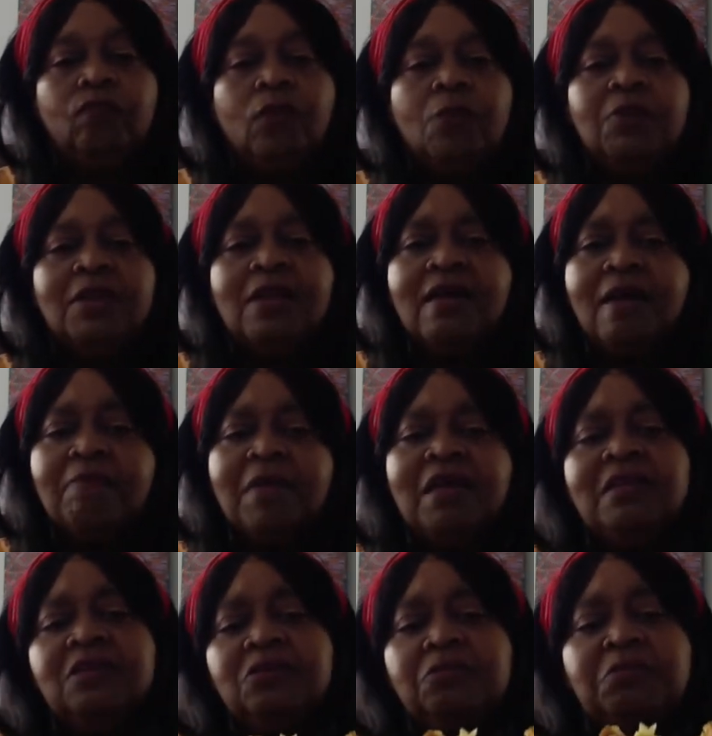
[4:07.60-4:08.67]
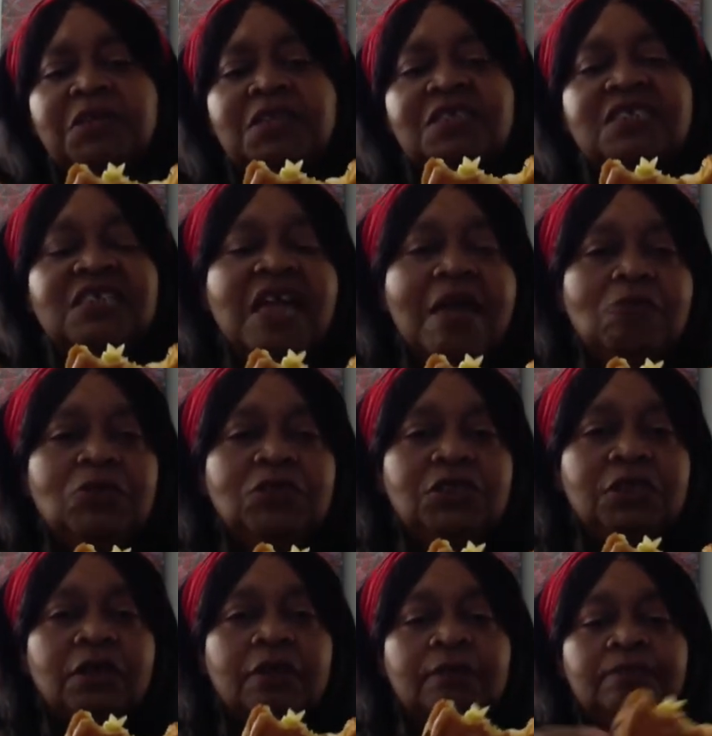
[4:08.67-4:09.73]
But I got my little bitty sandwich
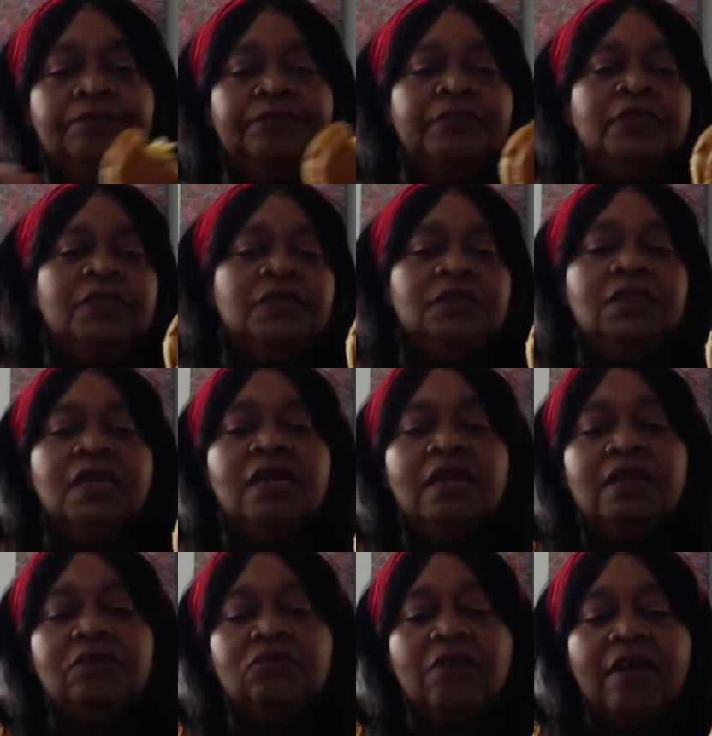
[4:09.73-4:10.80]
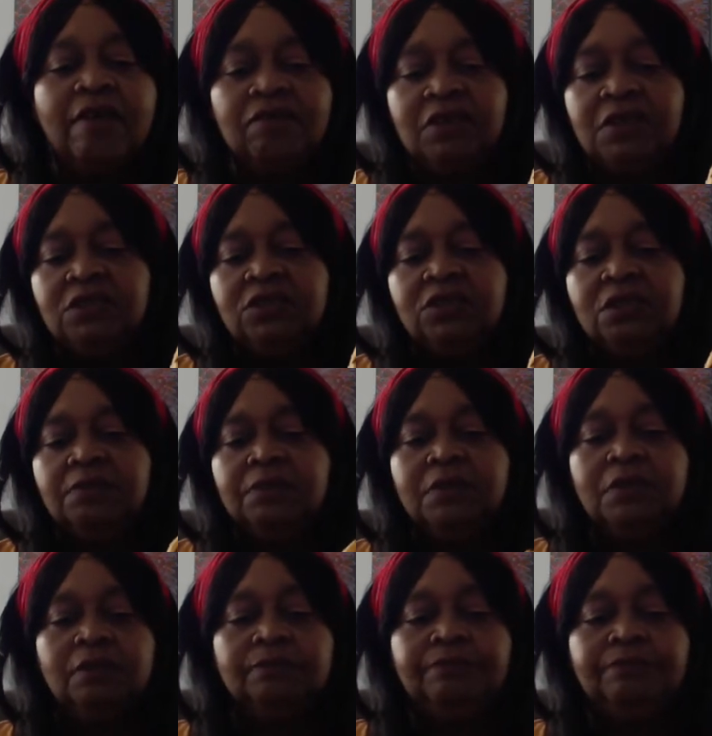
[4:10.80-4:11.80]
here. Today I don't have any chips.